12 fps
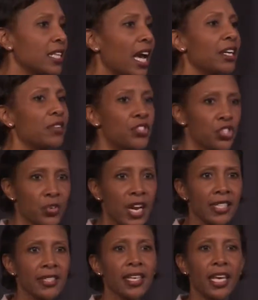kind of
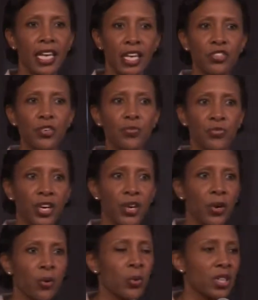stress can
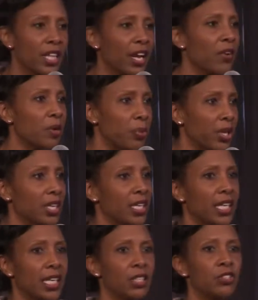interfere with their
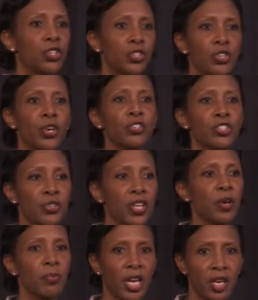ability to nurture
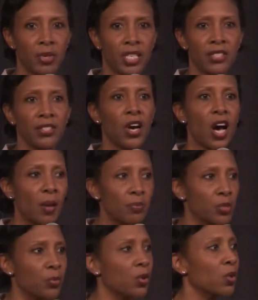their babies to
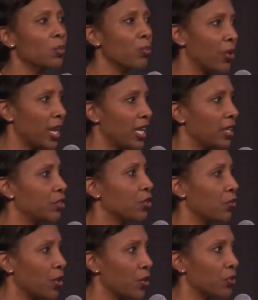optimal brain
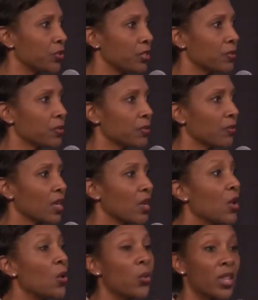growth.
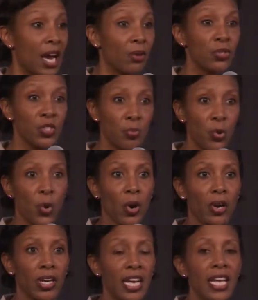Without
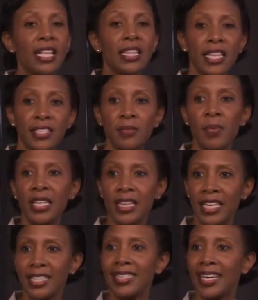support, this may
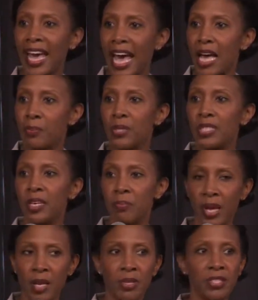lead to gaps in
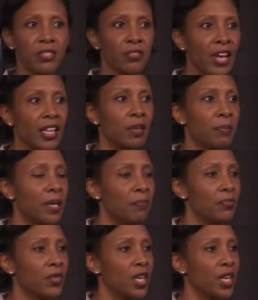babies' development